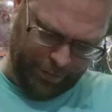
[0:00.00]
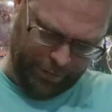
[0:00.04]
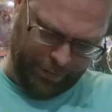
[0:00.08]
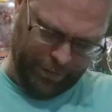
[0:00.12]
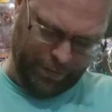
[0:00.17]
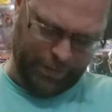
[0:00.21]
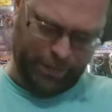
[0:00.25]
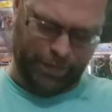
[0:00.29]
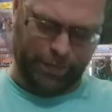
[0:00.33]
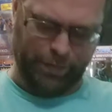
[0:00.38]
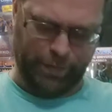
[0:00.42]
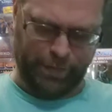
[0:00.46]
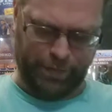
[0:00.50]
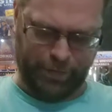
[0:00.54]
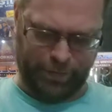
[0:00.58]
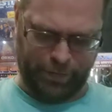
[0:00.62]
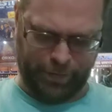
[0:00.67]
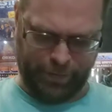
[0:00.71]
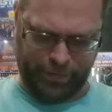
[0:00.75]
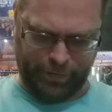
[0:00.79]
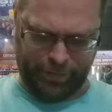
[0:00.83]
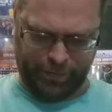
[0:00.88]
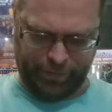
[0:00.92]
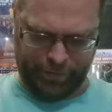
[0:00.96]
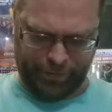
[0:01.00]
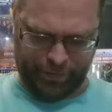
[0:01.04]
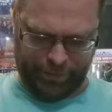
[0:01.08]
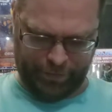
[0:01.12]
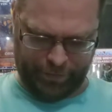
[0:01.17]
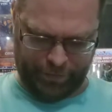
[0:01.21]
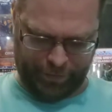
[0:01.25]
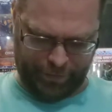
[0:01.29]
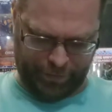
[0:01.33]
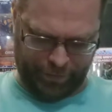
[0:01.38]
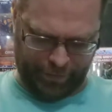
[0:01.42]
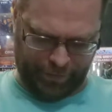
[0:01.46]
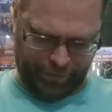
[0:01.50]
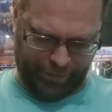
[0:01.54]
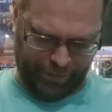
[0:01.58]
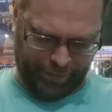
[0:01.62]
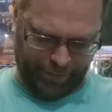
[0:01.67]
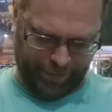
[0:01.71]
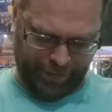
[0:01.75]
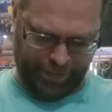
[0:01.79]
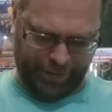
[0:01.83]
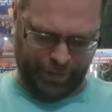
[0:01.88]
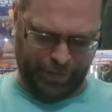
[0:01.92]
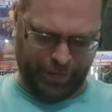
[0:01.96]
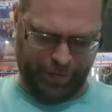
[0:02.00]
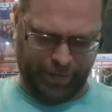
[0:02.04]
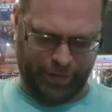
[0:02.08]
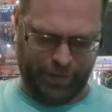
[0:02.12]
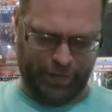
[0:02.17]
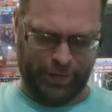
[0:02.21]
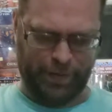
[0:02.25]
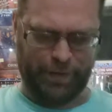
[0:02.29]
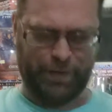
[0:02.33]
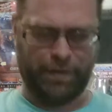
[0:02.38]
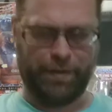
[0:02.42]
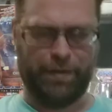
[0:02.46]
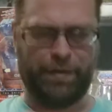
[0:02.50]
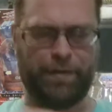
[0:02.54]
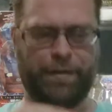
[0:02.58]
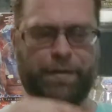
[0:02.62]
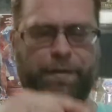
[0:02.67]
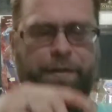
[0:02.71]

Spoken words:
(silence)